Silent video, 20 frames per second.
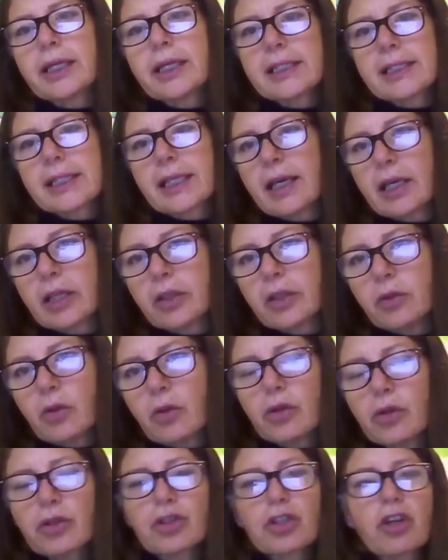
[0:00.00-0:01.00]
It's, yeah, you
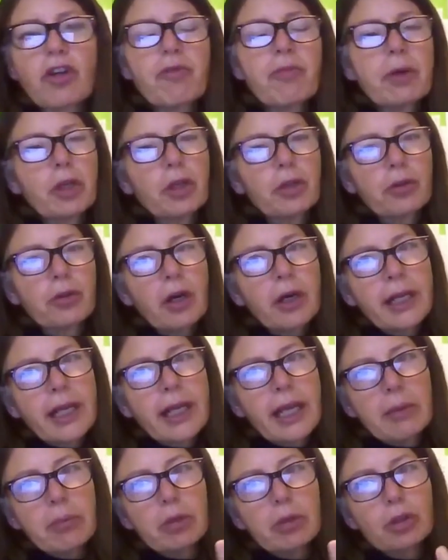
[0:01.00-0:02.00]
know your stuff, but you're not
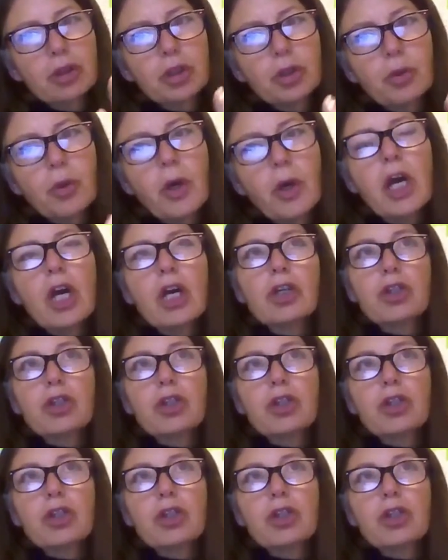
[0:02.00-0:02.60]
able to